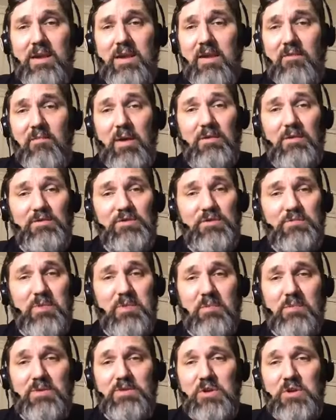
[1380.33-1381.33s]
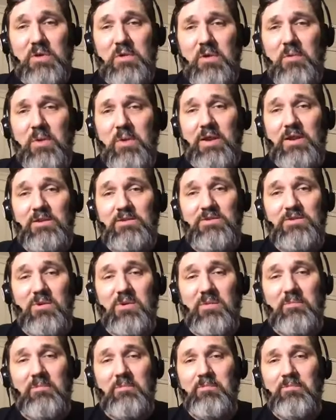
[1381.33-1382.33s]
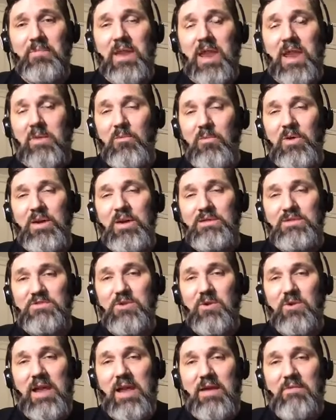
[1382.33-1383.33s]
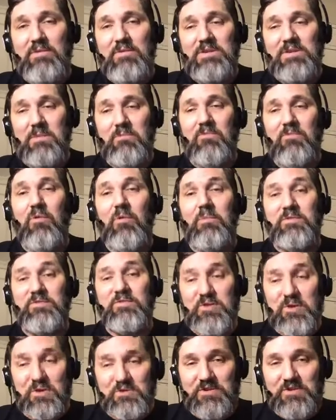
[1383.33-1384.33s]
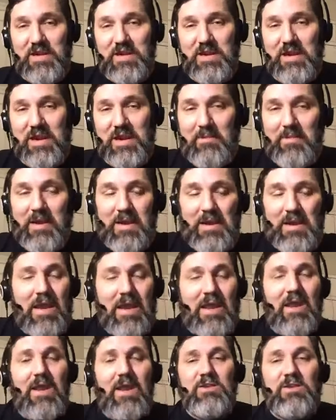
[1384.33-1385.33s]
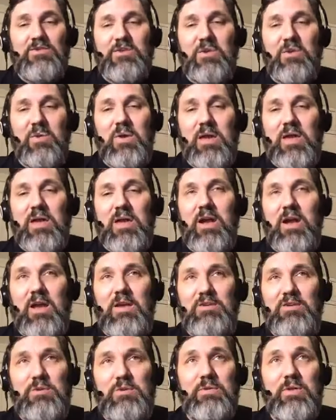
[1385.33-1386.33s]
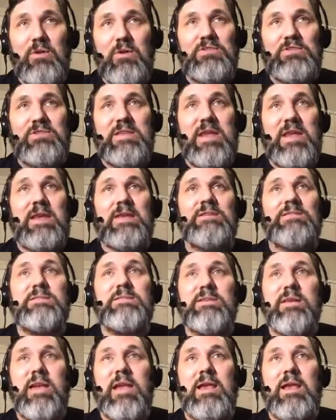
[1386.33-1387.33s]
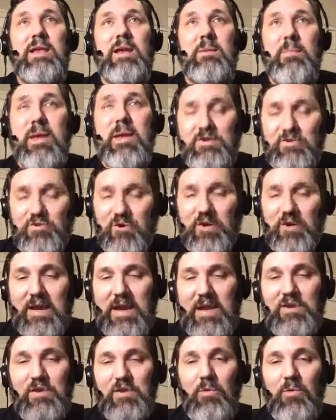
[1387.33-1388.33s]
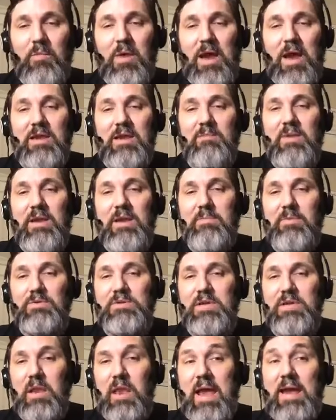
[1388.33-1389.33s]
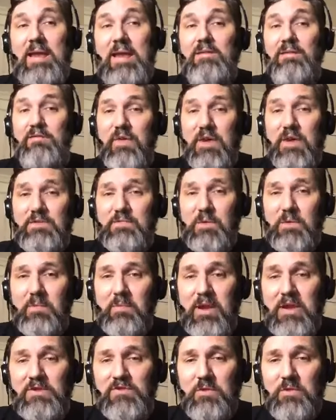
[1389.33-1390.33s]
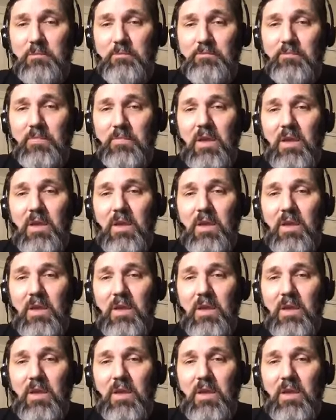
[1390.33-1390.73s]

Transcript: in, everybody will just be able to turn their radios on and we'll get to start having some form of church again. Amen. So uh, do those things and uh, make sure, again, you're reminding people to like the Facebook page.